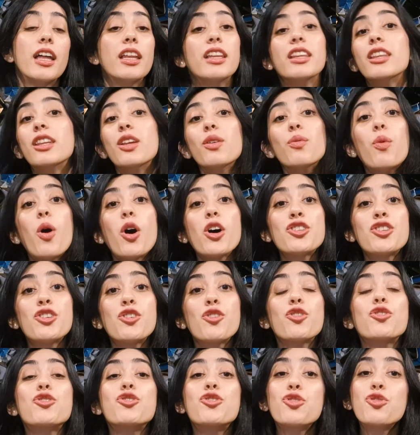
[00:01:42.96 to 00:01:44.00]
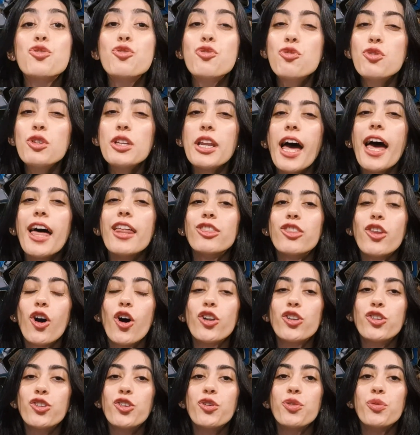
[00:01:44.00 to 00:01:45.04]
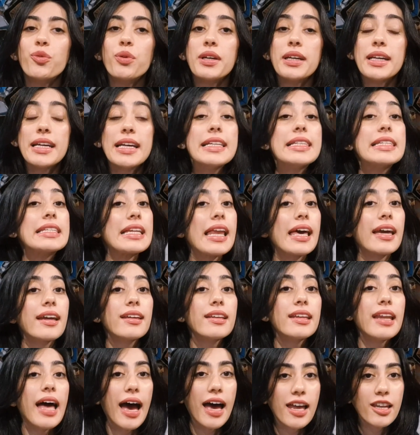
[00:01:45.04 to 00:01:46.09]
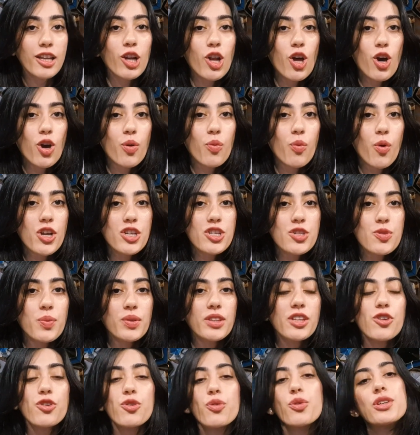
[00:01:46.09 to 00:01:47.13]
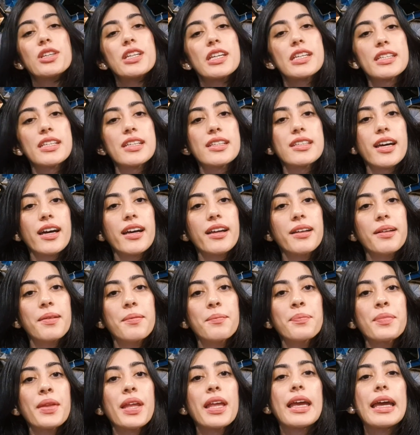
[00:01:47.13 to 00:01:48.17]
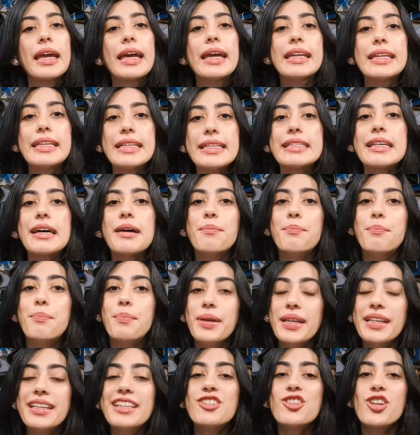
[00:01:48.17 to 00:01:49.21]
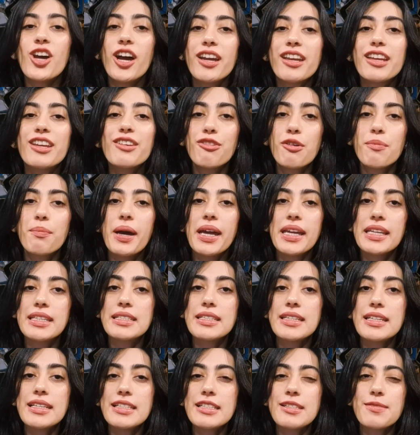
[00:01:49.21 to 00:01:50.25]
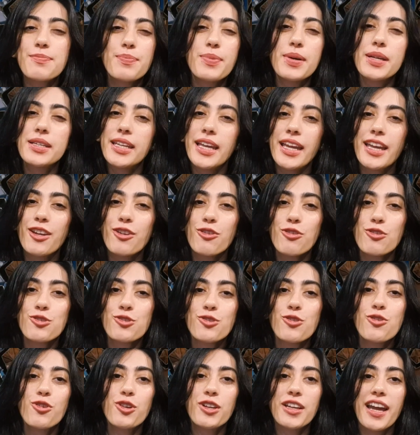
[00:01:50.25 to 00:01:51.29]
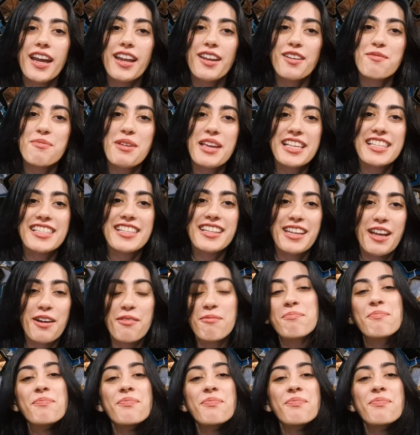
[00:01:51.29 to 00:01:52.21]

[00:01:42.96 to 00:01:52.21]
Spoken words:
The watch looks cool and thought through. It's like an analog watch with a rotating dial. It is a bit chunky for my taste, but hey, rose gold kind of makes it up.